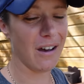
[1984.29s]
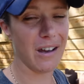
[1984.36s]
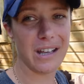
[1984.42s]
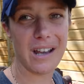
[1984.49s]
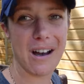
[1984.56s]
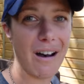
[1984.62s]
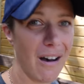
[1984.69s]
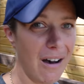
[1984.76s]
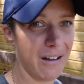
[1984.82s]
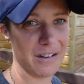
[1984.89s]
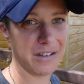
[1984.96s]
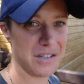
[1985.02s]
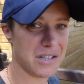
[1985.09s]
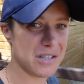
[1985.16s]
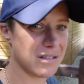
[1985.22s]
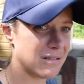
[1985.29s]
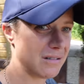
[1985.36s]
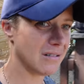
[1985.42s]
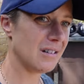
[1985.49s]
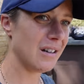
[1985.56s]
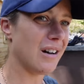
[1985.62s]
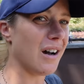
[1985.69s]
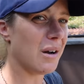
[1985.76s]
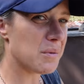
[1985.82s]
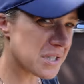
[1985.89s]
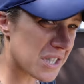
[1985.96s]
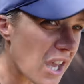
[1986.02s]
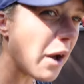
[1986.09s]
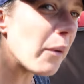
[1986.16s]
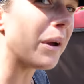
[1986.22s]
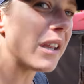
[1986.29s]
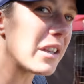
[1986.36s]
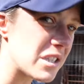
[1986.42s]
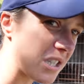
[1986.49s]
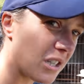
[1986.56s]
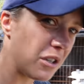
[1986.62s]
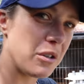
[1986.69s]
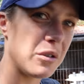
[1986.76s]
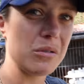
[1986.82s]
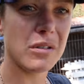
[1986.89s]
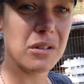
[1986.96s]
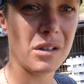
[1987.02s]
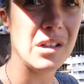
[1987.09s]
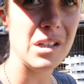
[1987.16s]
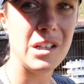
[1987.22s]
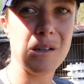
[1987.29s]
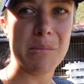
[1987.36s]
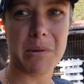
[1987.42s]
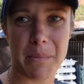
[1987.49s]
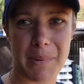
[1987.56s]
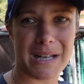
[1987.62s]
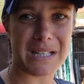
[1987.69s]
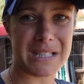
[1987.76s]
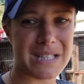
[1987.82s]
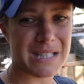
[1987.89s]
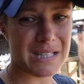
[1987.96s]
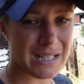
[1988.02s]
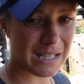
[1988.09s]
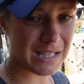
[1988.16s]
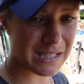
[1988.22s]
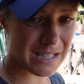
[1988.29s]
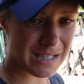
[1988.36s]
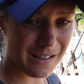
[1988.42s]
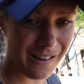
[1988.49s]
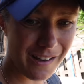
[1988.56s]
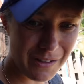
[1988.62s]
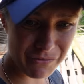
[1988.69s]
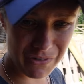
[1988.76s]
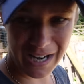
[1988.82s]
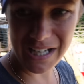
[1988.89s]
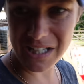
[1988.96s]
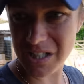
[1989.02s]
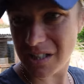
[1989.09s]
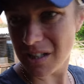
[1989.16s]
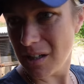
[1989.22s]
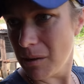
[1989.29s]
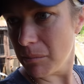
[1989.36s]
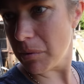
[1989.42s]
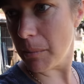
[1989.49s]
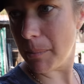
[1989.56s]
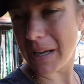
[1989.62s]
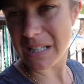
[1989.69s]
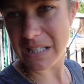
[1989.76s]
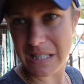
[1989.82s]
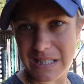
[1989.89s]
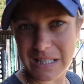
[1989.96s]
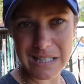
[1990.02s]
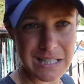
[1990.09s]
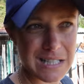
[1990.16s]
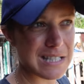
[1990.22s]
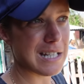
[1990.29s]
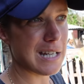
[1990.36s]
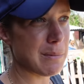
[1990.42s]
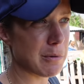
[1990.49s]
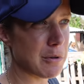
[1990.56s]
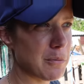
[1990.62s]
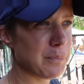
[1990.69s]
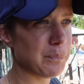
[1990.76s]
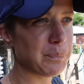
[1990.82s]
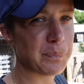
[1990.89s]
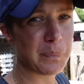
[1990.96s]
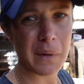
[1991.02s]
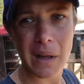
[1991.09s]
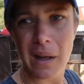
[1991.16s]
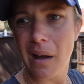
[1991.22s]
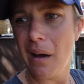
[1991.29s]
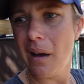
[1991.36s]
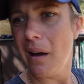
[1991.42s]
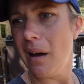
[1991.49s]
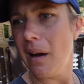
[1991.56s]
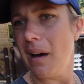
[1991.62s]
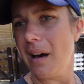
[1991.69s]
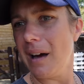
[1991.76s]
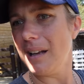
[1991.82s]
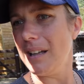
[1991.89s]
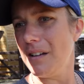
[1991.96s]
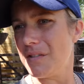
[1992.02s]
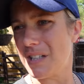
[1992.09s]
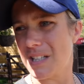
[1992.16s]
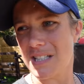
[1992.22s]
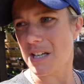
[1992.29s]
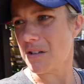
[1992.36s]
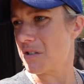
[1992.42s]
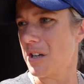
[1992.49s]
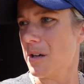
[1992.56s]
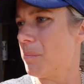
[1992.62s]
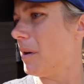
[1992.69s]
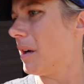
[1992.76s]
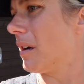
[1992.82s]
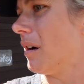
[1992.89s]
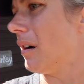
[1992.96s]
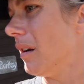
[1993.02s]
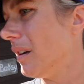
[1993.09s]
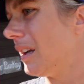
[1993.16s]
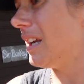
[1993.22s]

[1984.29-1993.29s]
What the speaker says: I can't. I was going to put Banks and Dinks. Hi, Reg. Put Banks and Dinks in stable and leave Dinks outside, but I can't.